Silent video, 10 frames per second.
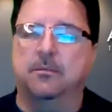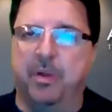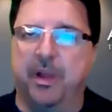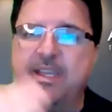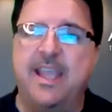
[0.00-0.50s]

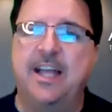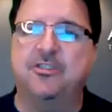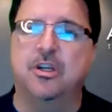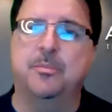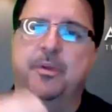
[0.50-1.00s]
play
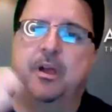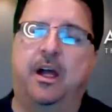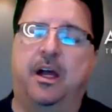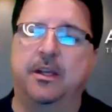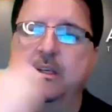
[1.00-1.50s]
catch up
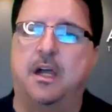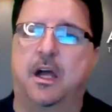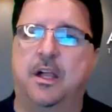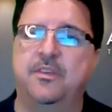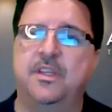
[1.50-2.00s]
on
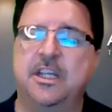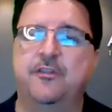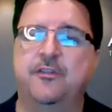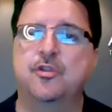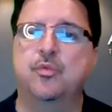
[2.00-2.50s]
on the
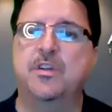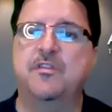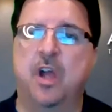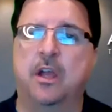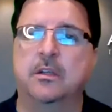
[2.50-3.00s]
interviews
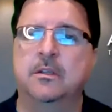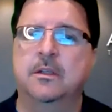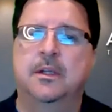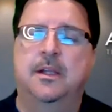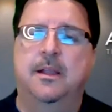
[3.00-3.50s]
we've done,
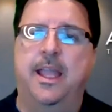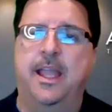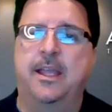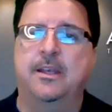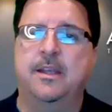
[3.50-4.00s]

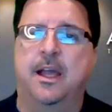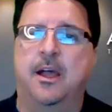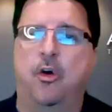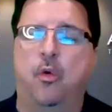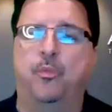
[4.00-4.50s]
and uh,
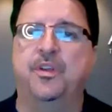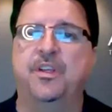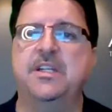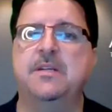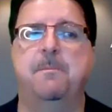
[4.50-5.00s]

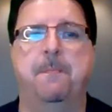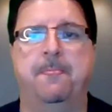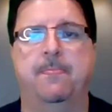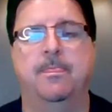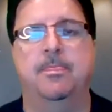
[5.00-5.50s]
hopefully
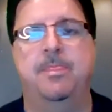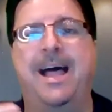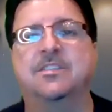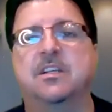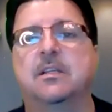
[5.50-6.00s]

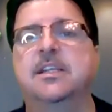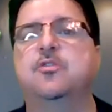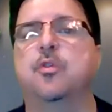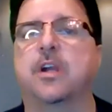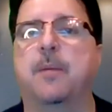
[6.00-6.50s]
that's going to lead
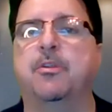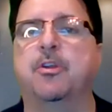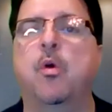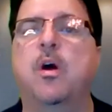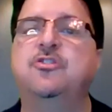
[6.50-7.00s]
to a couple
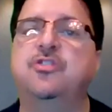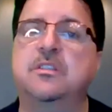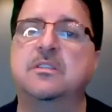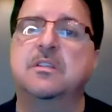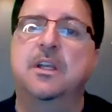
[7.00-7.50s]
of
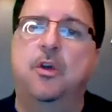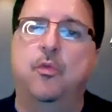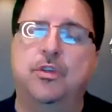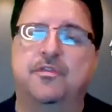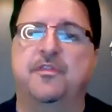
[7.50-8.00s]
questions,
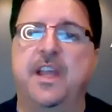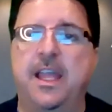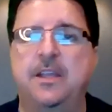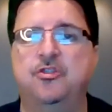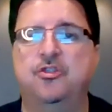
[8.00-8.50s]
which
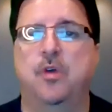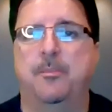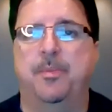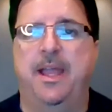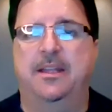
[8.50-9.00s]
ends you
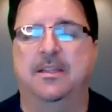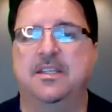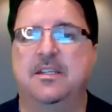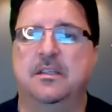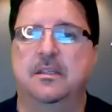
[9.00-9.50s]
up at
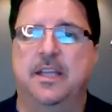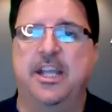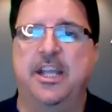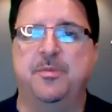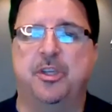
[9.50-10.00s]
the
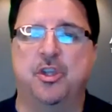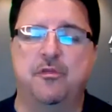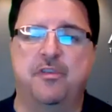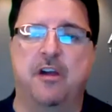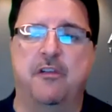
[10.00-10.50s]
HPQ
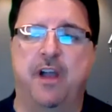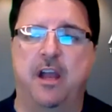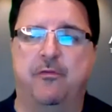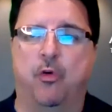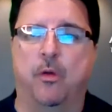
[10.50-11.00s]

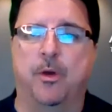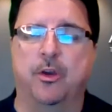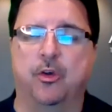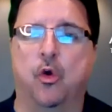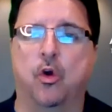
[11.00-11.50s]
verified forum on
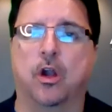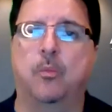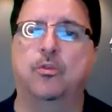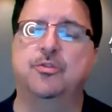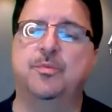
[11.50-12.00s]

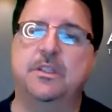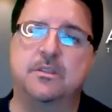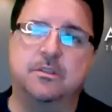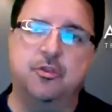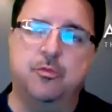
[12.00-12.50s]
Agoracom, which
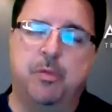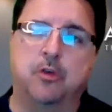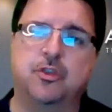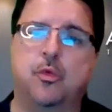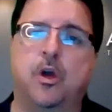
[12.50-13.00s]
means you
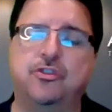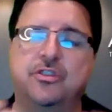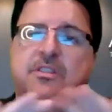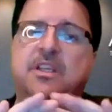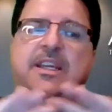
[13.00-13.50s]
post the
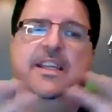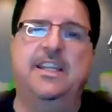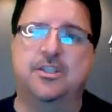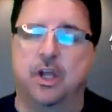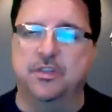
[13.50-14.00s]
questions.
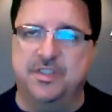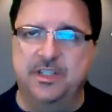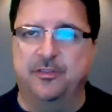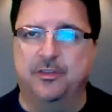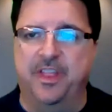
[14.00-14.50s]
It's all
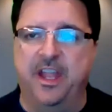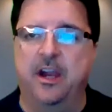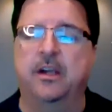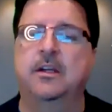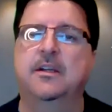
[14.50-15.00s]
civil
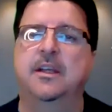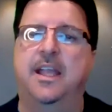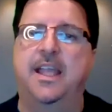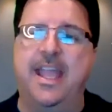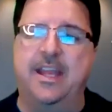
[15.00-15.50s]
there
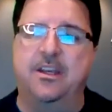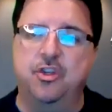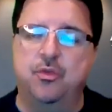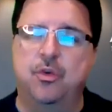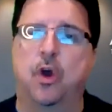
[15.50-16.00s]
and
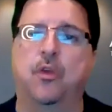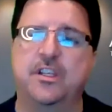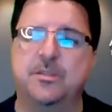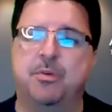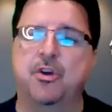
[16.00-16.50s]
you know
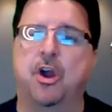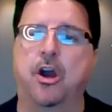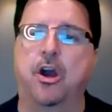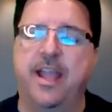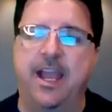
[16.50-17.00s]
that's
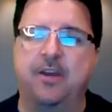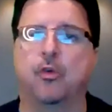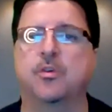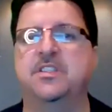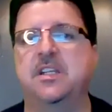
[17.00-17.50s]
Bernard and
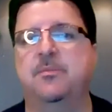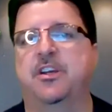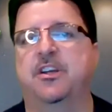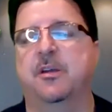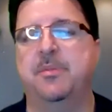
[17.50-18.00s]
or his team
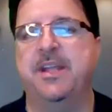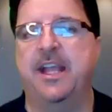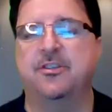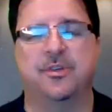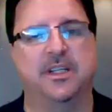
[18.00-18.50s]
that are going to be
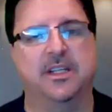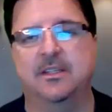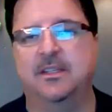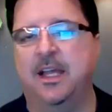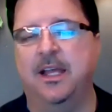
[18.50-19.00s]
answering.
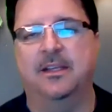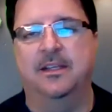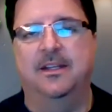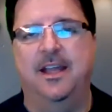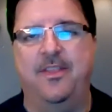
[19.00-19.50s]
And uh,
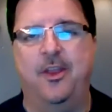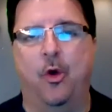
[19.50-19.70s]
and then